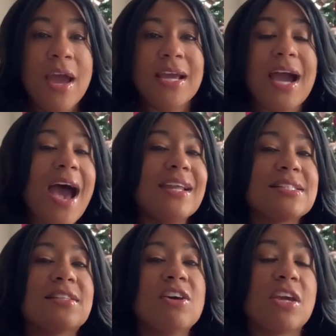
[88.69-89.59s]
God
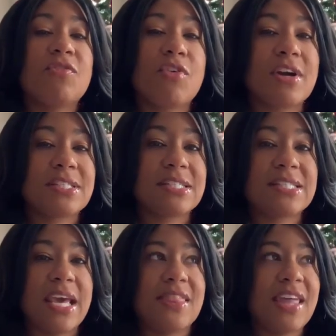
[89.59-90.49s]
is looking for us to
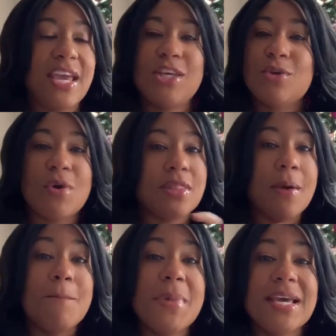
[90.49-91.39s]
say thank you in the
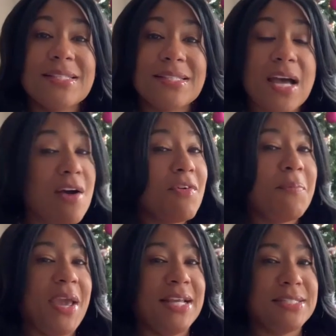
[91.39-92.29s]
midst of a
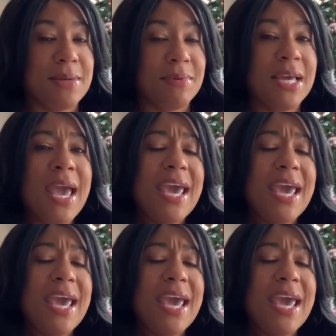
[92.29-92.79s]
pandemic.